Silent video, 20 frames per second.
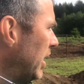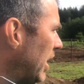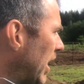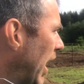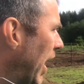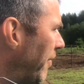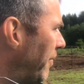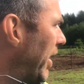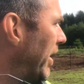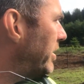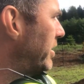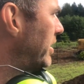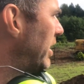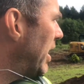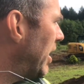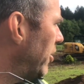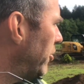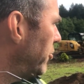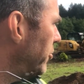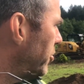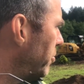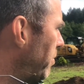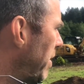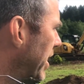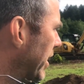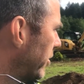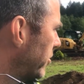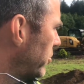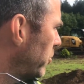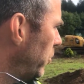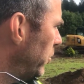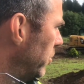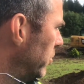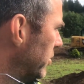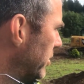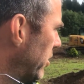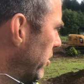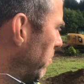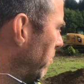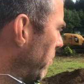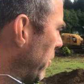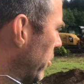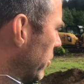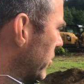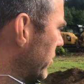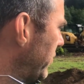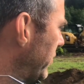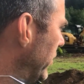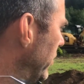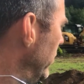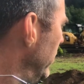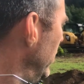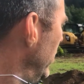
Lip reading: And that's Earthbank Soils out of Parksville.